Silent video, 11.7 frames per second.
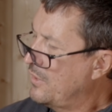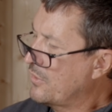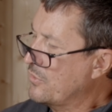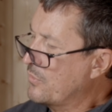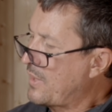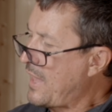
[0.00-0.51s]

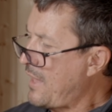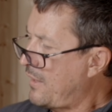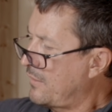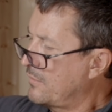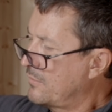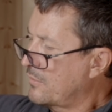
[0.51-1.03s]
you
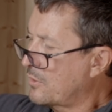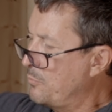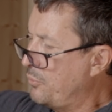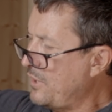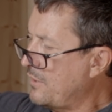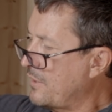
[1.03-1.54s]
can
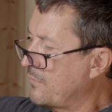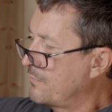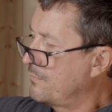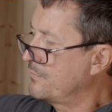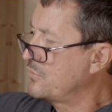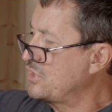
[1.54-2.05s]
completely
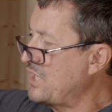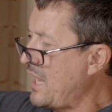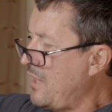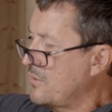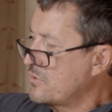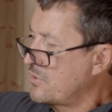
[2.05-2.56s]

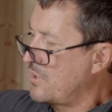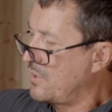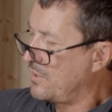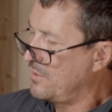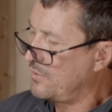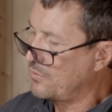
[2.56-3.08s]
change
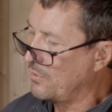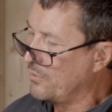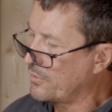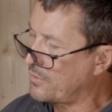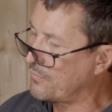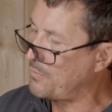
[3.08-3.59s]
the, the
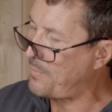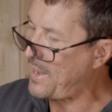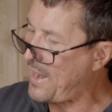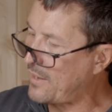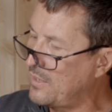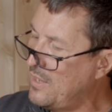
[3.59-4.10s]
look of the
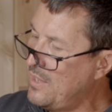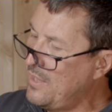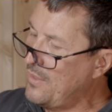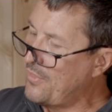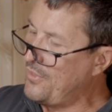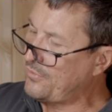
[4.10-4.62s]
pack.
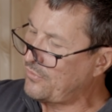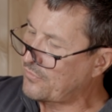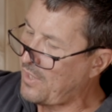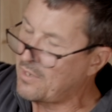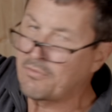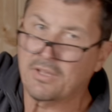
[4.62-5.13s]
This is
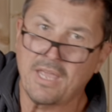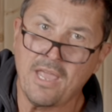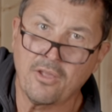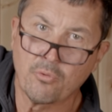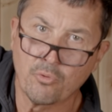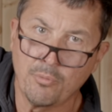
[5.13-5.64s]
kind of a
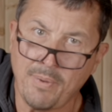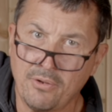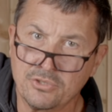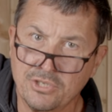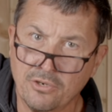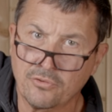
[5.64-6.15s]
kangaroo
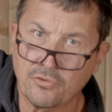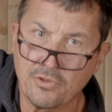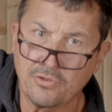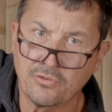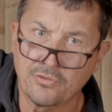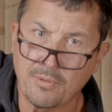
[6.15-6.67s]
pouch here, so
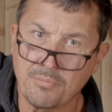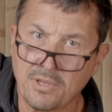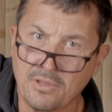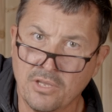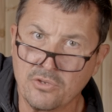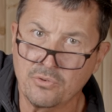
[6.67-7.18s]
this is
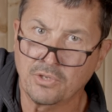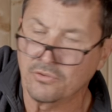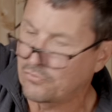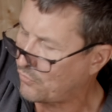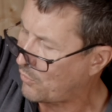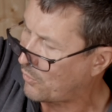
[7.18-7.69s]
something that you could
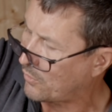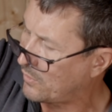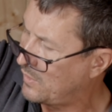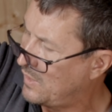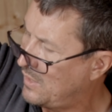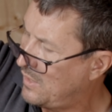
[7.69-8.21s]
store
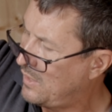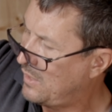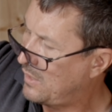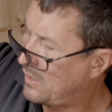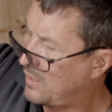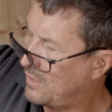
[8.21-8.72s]

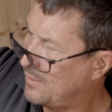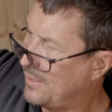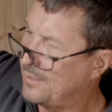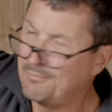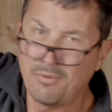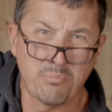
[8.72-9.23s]

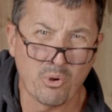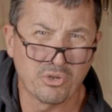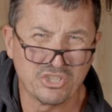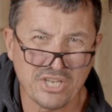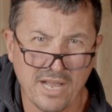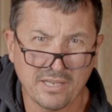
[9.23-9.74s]
uh,
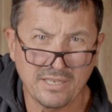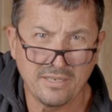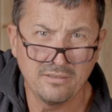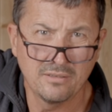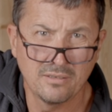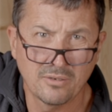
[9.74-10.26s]
a jacket
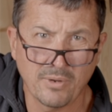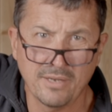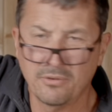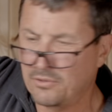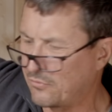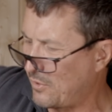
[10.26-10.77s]
in,
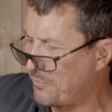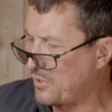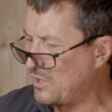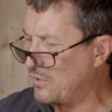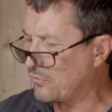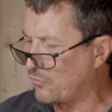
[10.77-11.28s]
right? Or just something
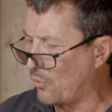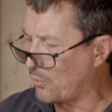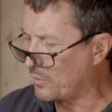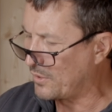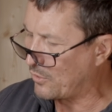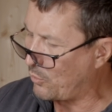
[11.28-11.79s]
you need to store
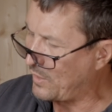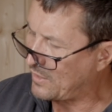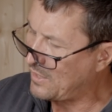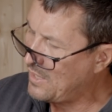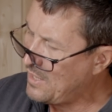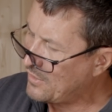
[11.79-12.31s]
really
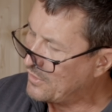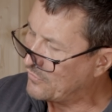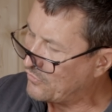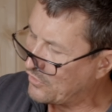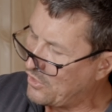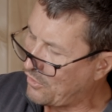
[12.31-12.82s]
quick that's
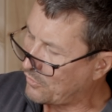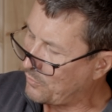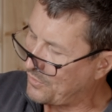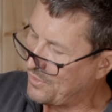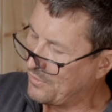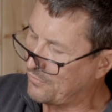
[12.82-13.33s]
secured
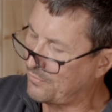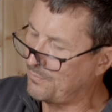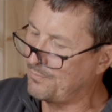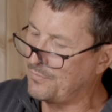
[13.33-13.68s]
with these